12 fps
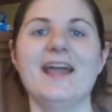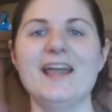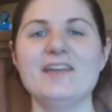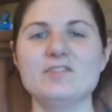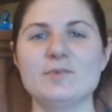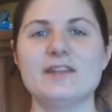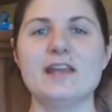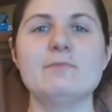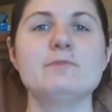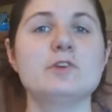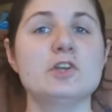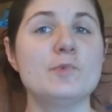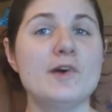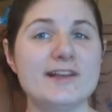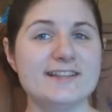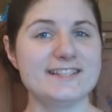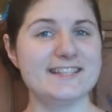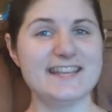Hi everyone, I'm Laura Noelle
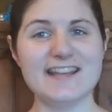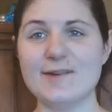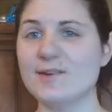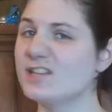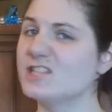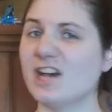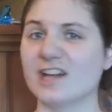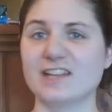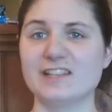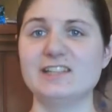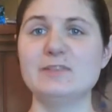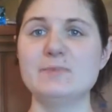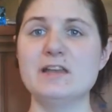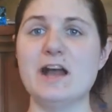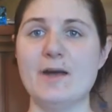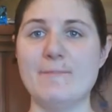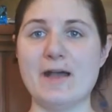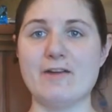and today I want to talk a little bit
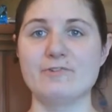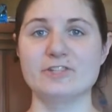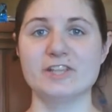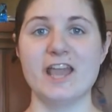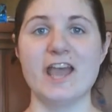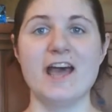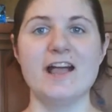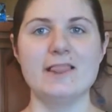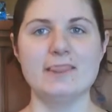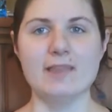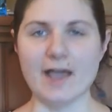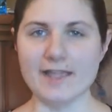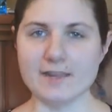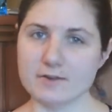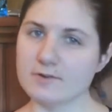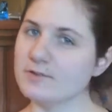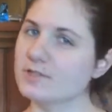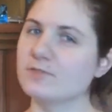about
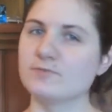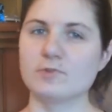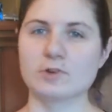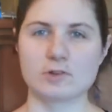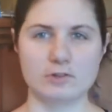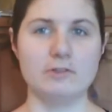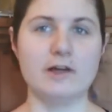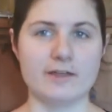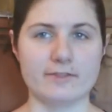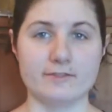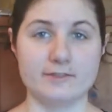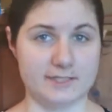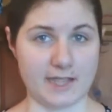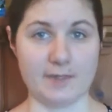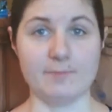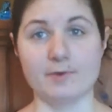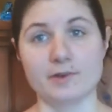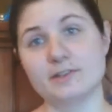liners for cloth
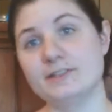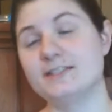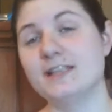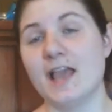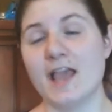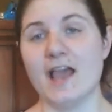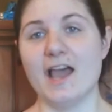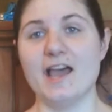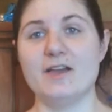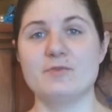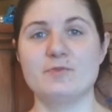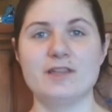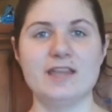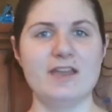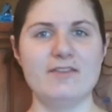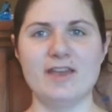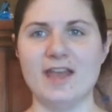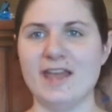diapers. Uh, we
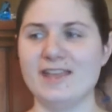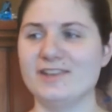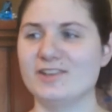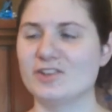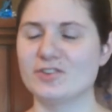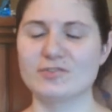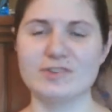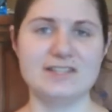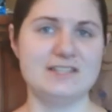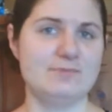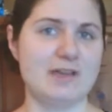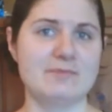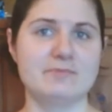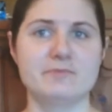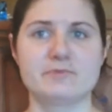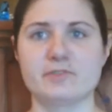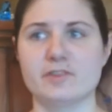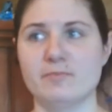have had crazy
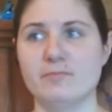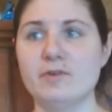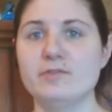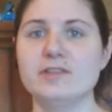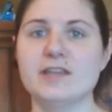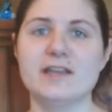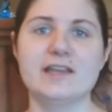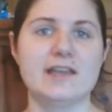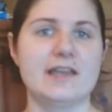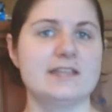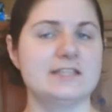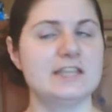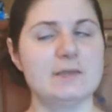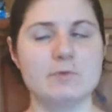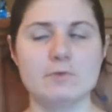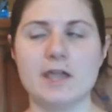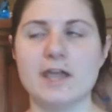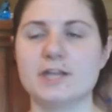problems with ammonia and
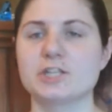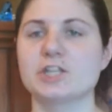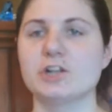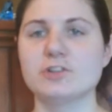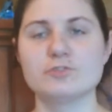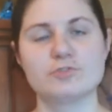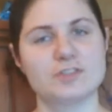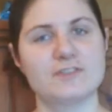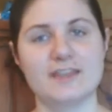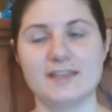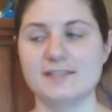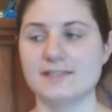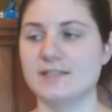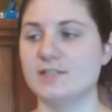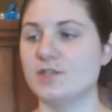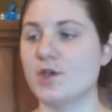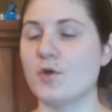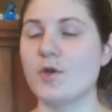diaper rash and all sorts of things and
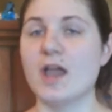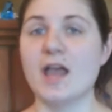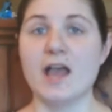so